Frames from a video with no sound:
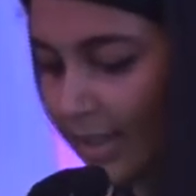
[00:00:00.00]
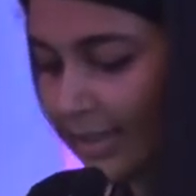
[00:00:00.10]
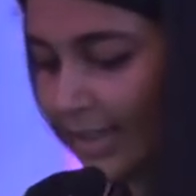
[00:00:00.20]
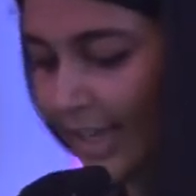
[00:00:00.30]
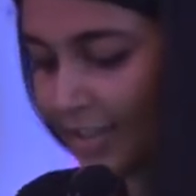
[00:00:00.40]

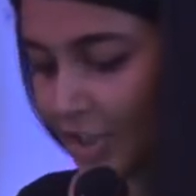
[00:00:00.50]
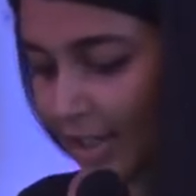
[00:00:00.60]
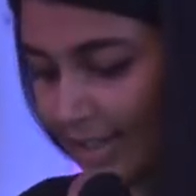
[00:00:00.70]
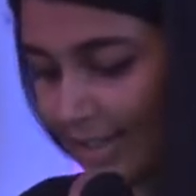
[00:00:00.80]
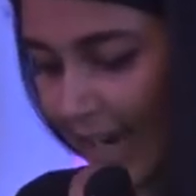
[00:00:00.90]
The lecture
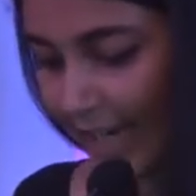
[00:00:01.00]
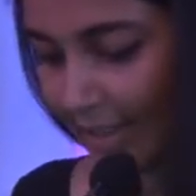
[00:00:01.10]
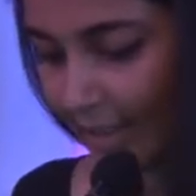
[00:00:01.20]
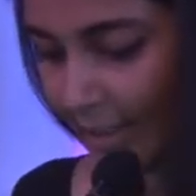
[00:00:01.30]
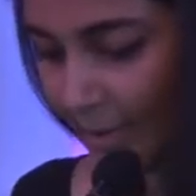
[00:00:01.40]
is
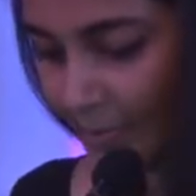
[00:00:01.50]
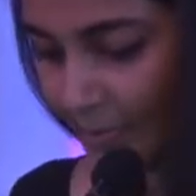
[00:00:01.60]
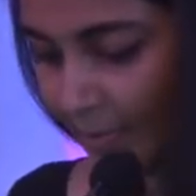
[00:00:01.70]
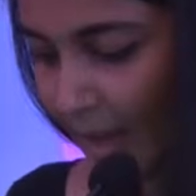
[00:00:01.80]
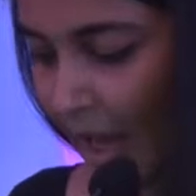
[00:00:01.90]
titled
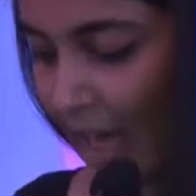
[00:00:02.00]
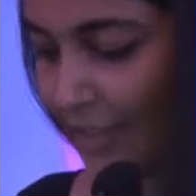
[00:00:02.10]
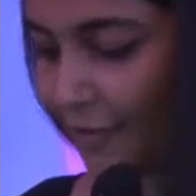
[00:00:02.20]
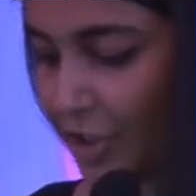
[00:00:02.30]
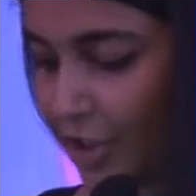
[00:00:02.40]

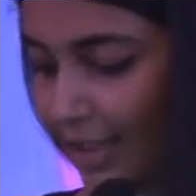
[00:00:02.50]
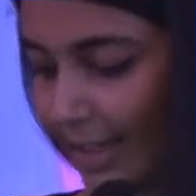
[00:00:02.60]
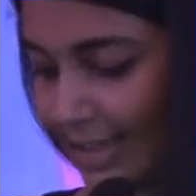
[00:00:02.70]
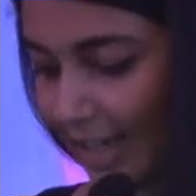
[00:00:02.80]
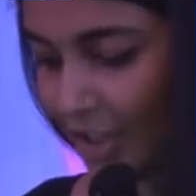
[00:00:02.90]
Artificial
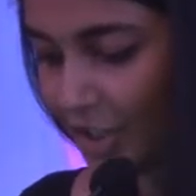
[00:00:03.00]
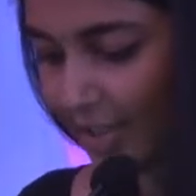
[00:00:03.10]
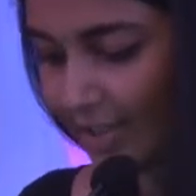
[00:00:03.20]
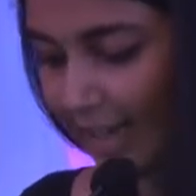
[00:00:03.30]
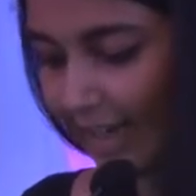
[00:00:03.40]

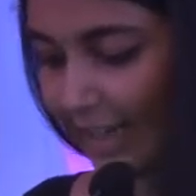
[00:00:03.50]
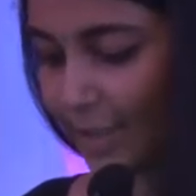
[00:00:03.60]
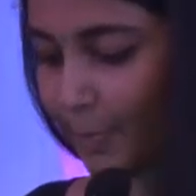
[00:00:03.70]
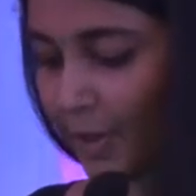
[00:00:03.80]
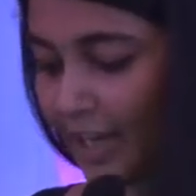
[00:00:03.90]
Intelligence and
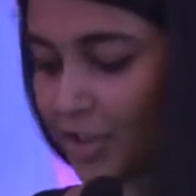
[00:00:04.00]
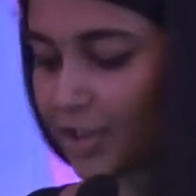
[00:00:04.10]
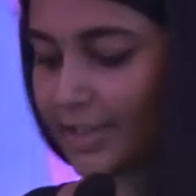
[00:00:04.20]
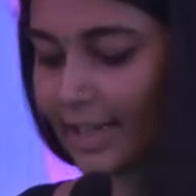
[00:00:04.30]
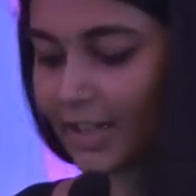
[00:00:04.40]

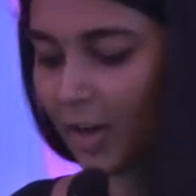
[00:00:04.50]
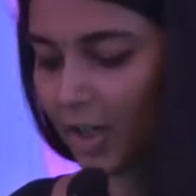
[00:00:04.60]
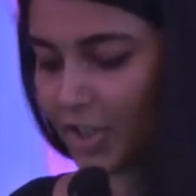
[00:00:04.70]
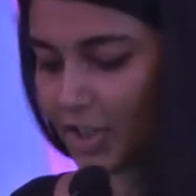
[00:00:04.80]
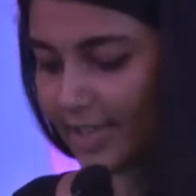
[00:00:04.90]
Exponential
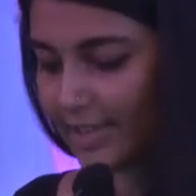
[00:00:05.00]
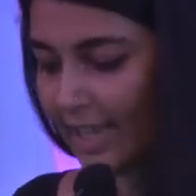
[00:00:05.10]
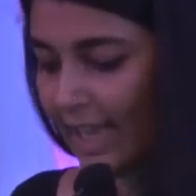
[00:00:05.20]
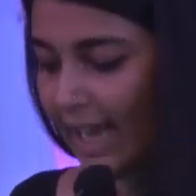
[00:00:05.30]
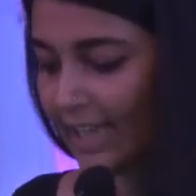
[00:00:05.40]
Technologies
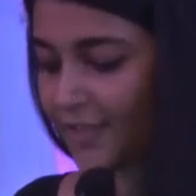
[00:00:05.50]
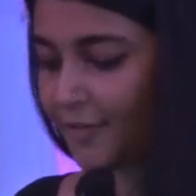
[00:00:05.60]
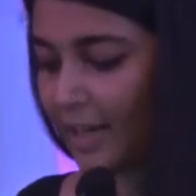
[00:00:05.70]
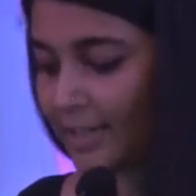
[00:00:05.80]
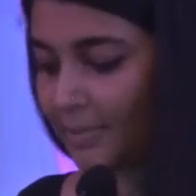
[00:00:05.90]
as
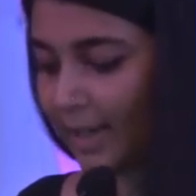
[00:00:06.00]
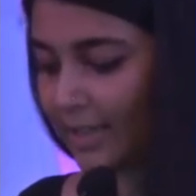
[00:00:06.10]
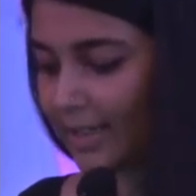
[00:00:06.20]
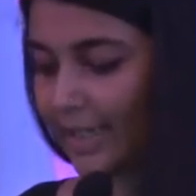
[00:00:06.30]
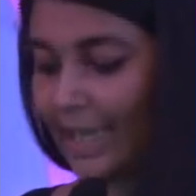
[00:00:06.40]

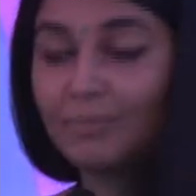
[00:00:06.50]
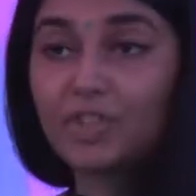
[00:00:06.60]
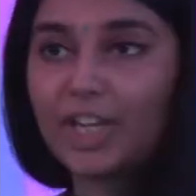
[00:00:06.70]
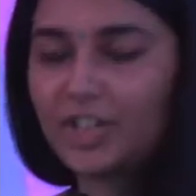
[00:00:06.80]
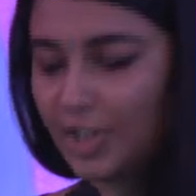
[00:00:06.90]
Fundamental Game
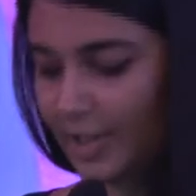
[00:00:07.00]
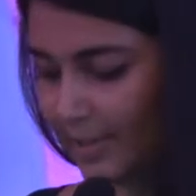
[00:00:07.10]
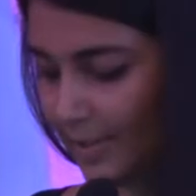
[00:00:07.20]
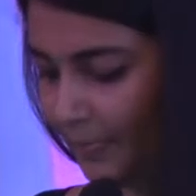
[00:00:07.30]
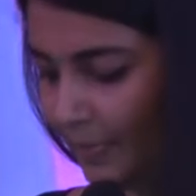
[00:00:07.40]

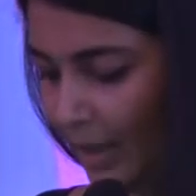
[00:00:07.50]
Changers.